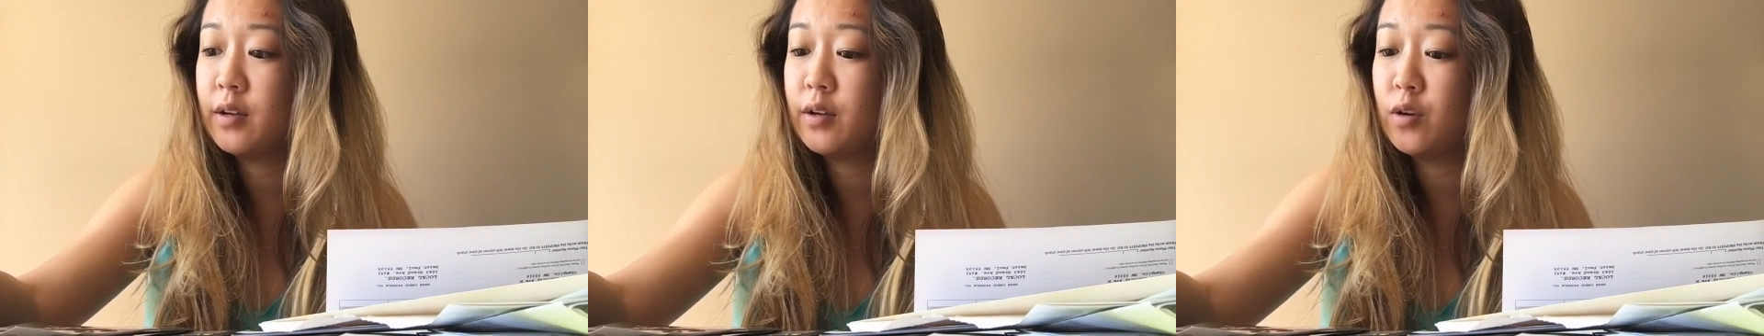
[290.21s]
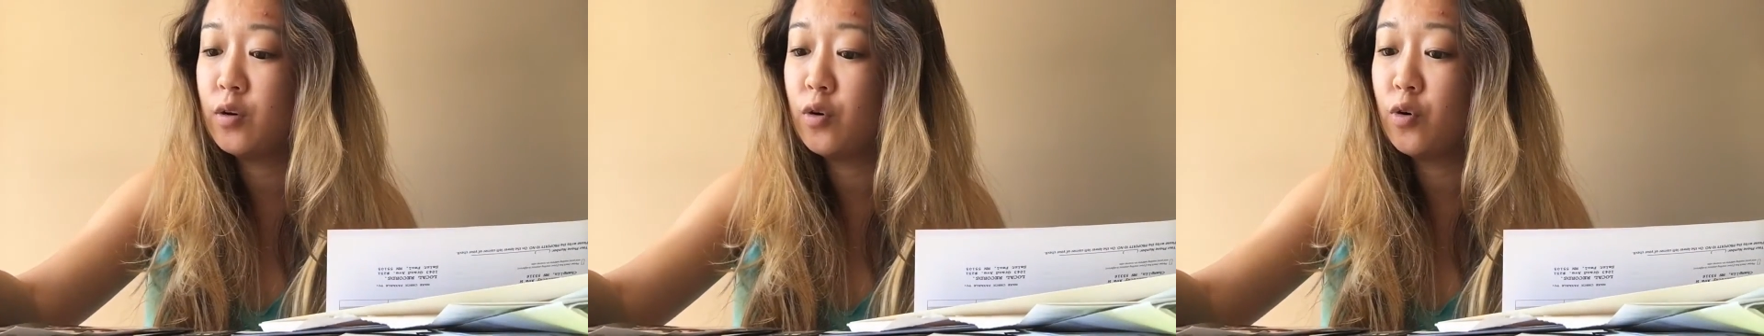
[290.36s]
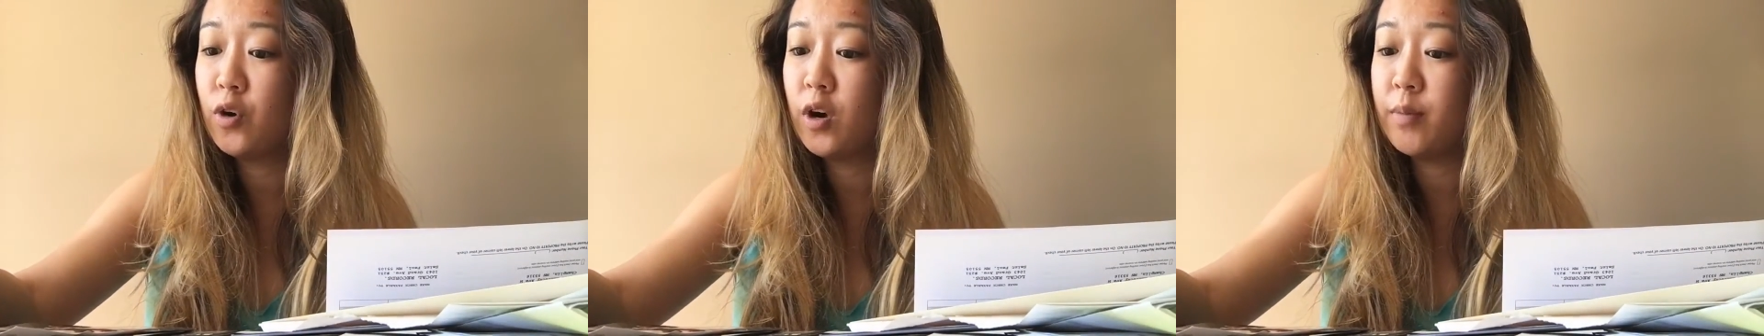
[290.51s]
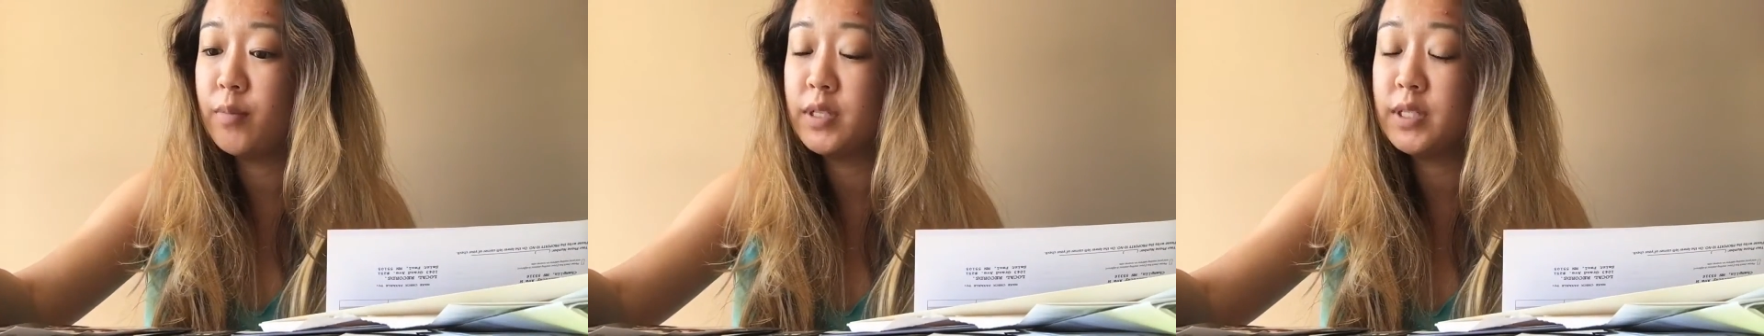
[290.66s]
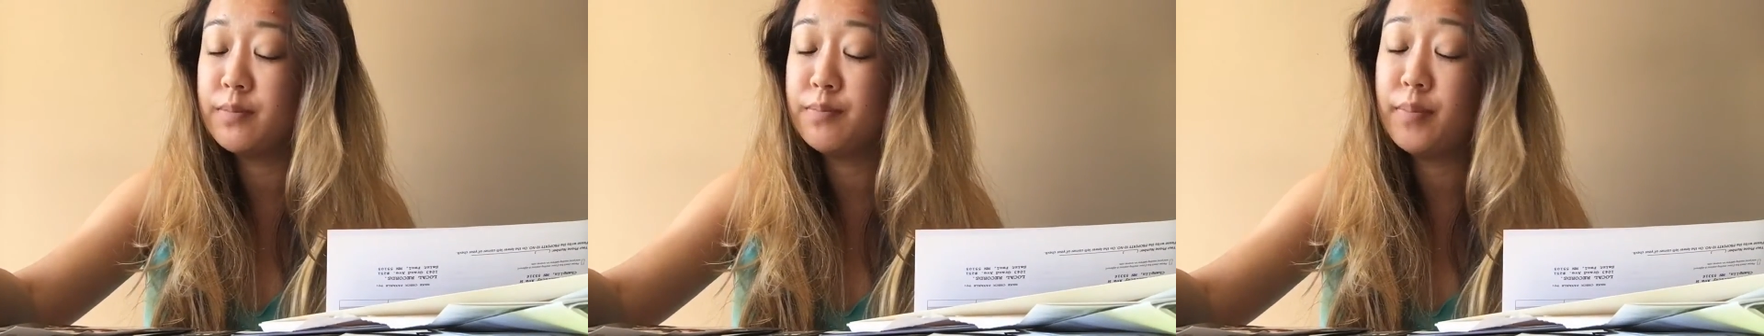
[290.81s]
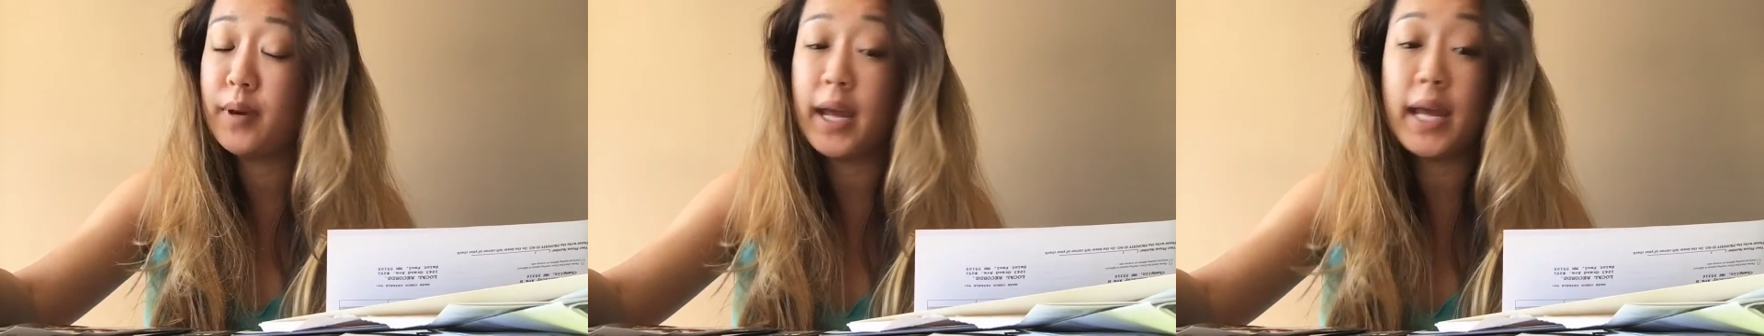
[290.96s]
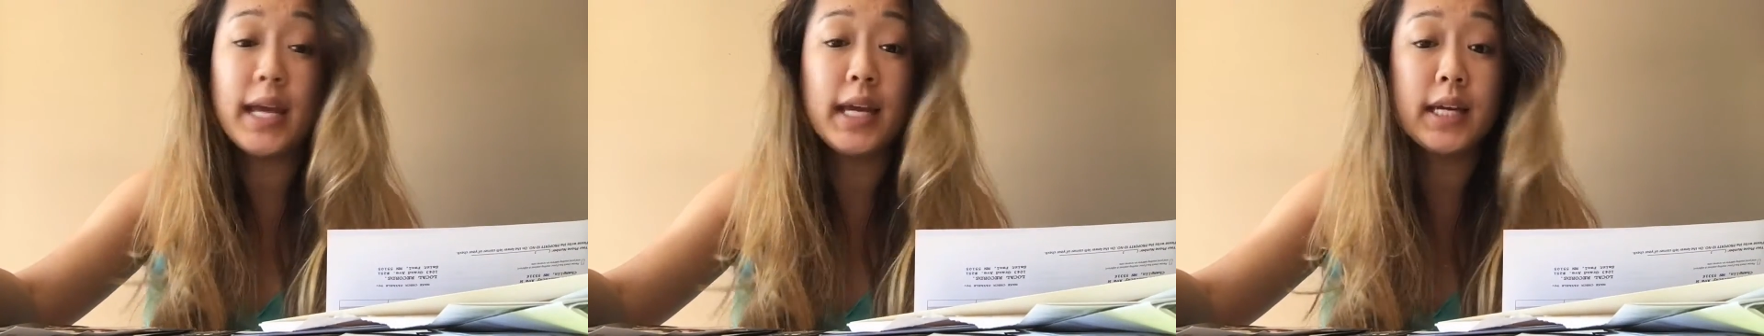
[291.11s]
go grab his
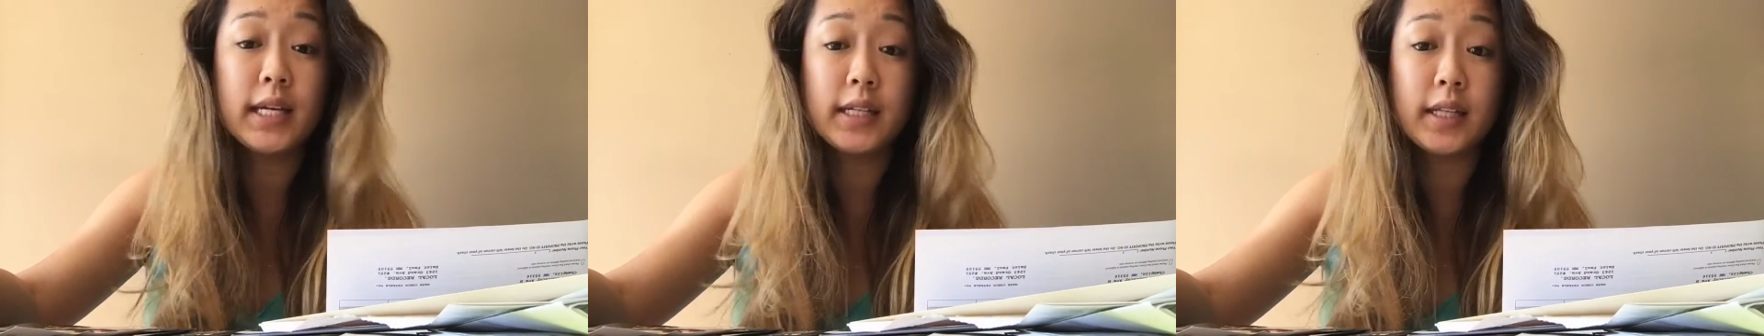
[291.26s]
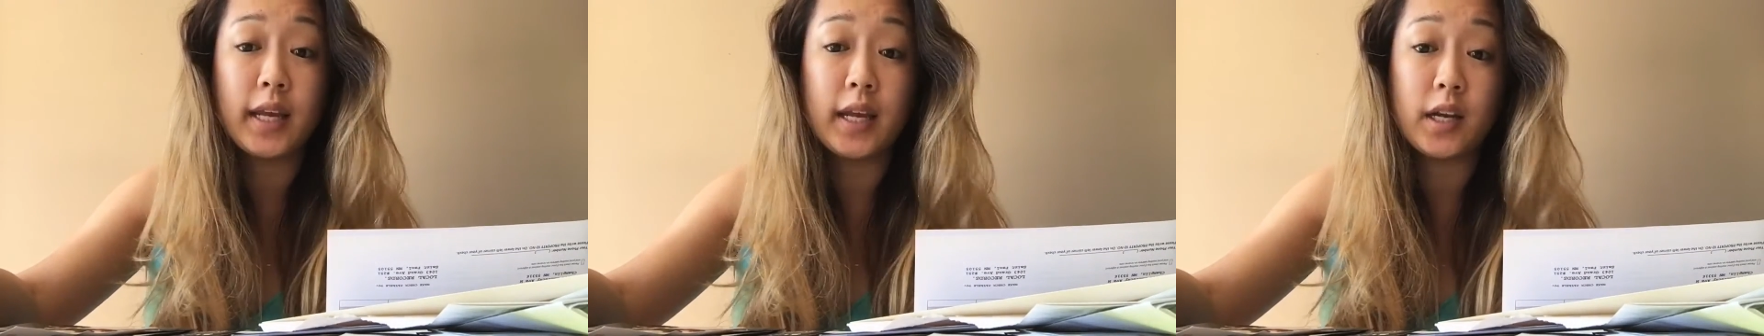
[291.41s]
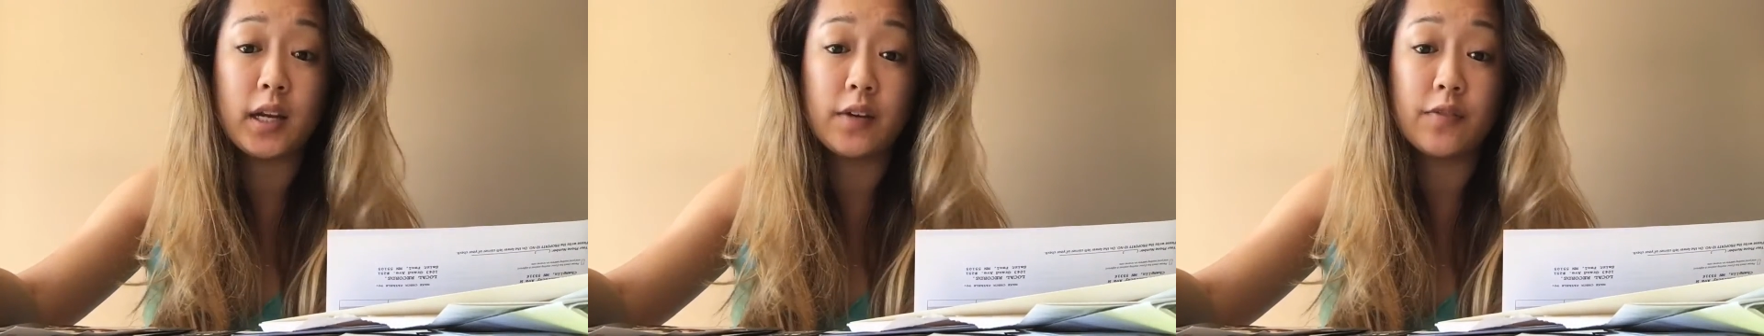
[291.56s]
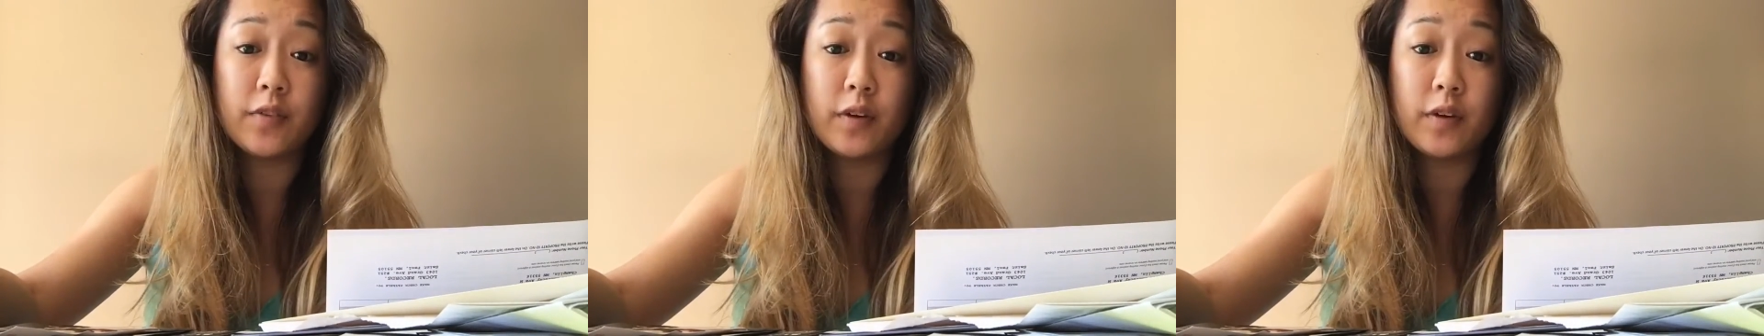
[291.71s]
bike later